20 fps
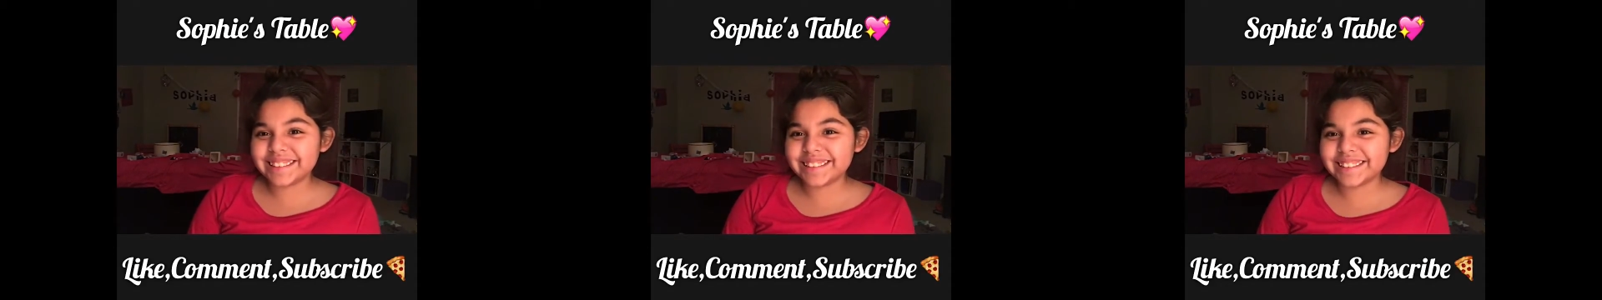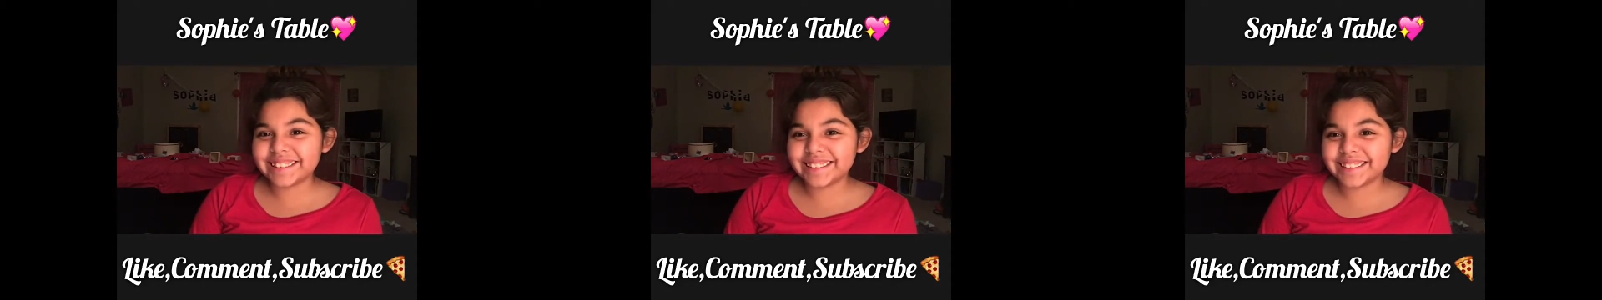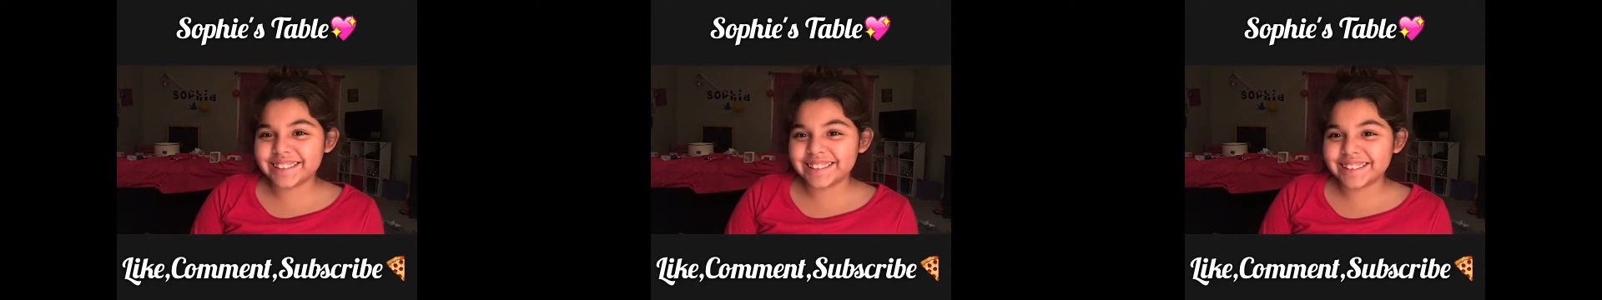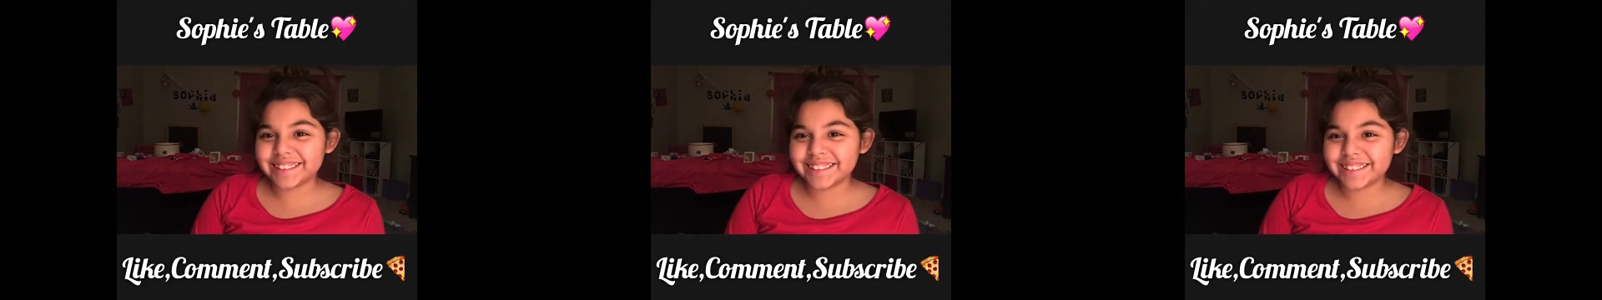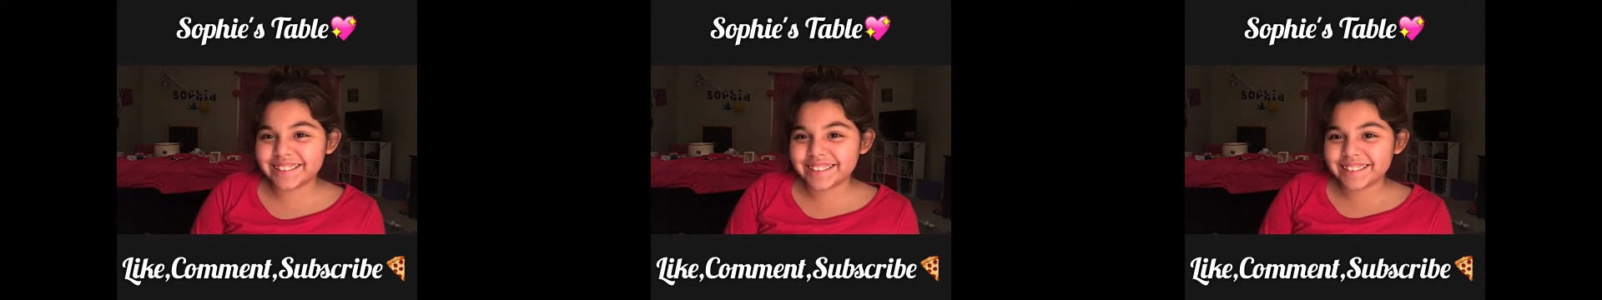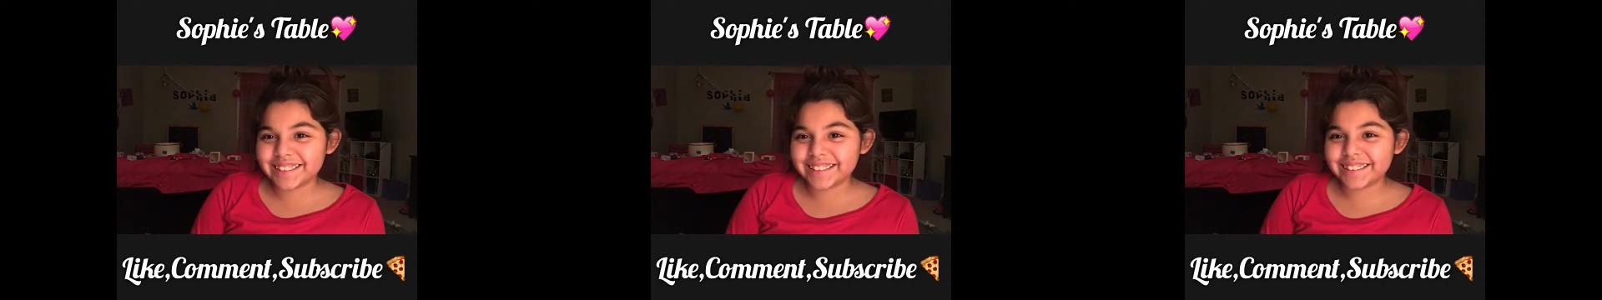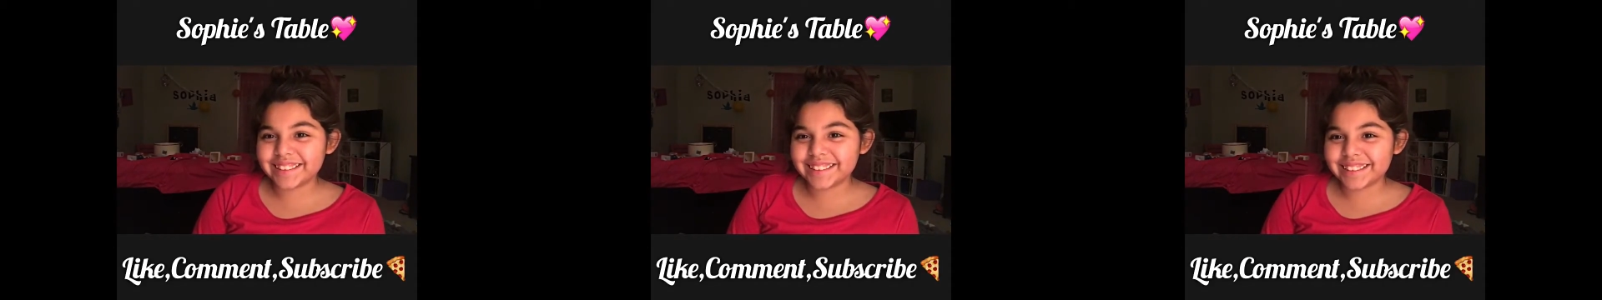
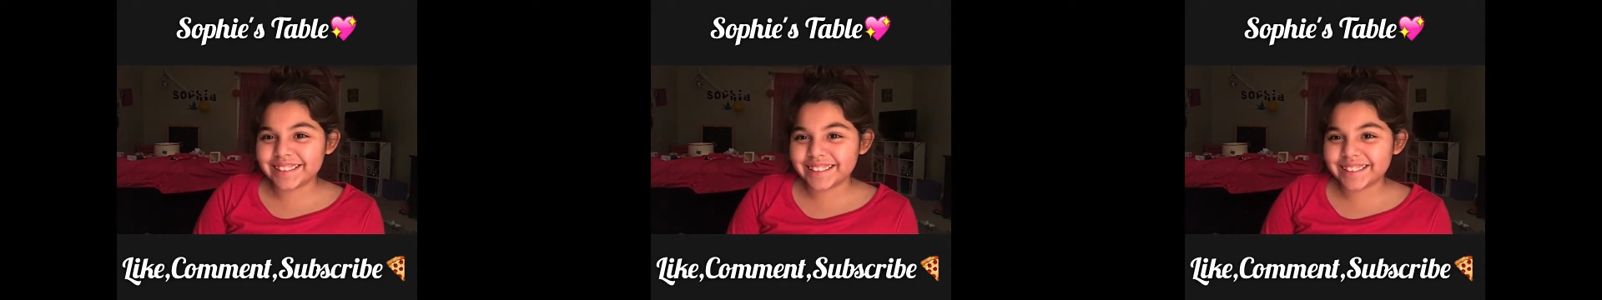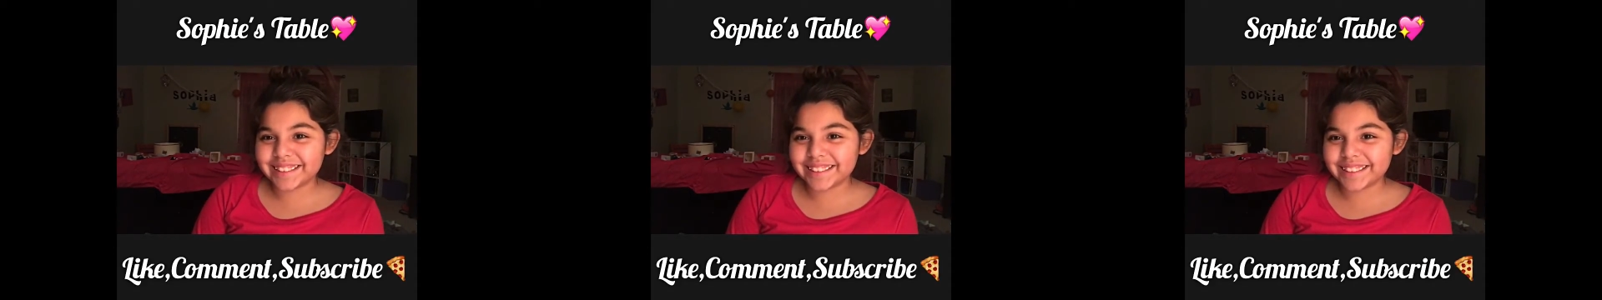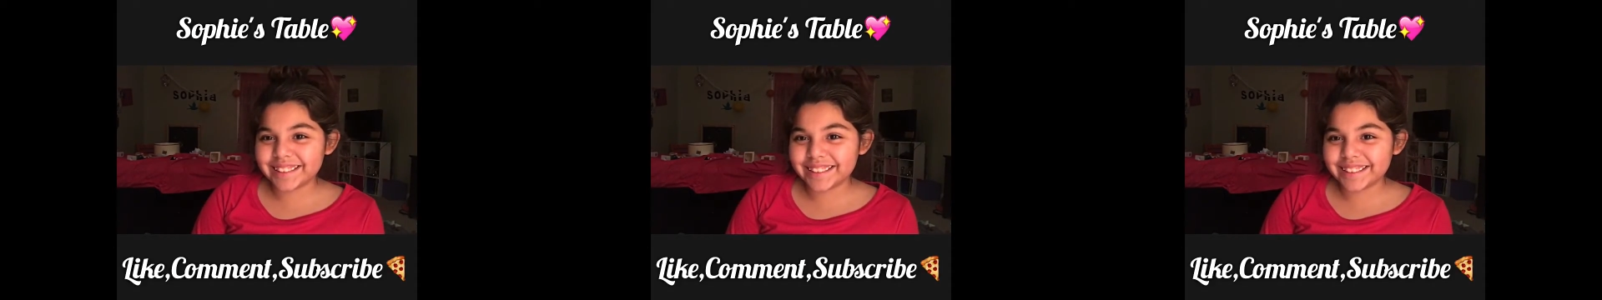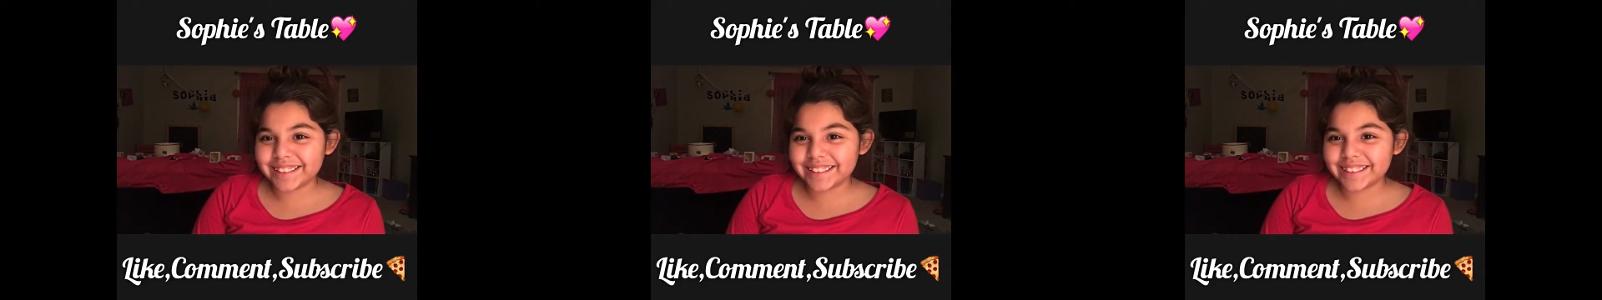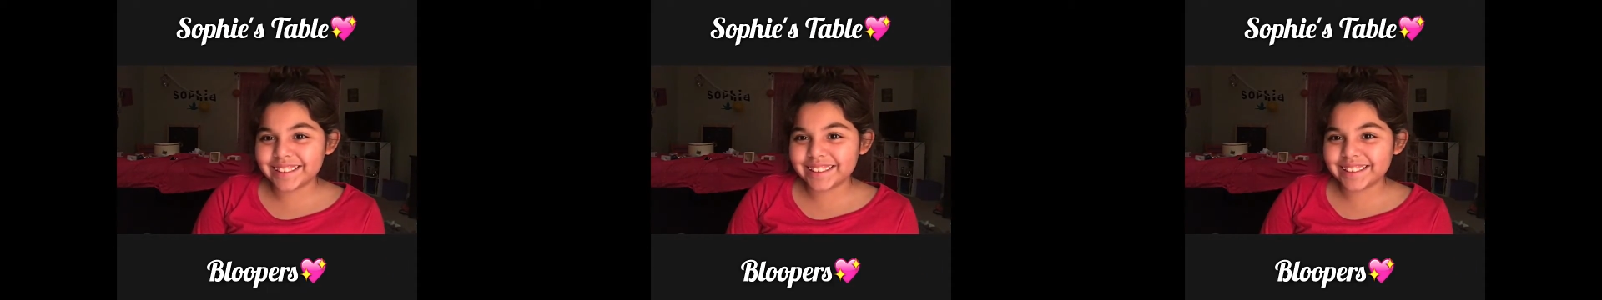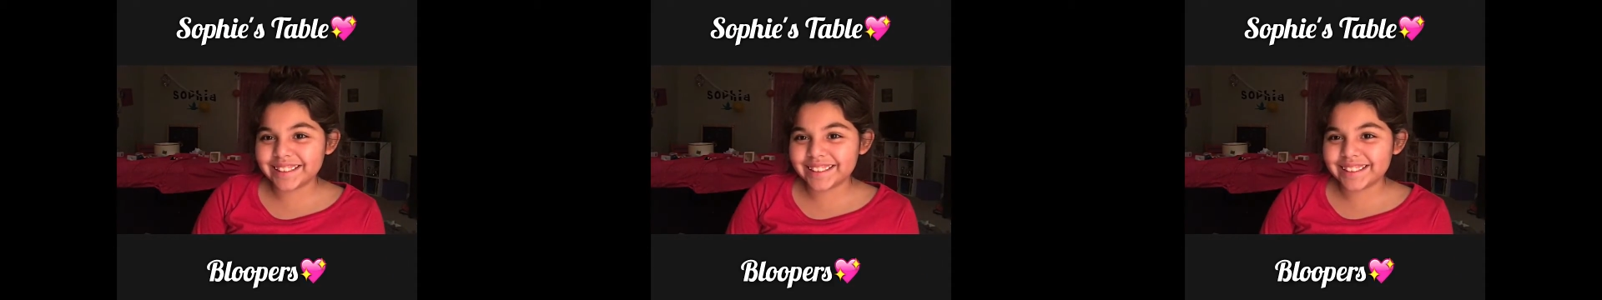(silence)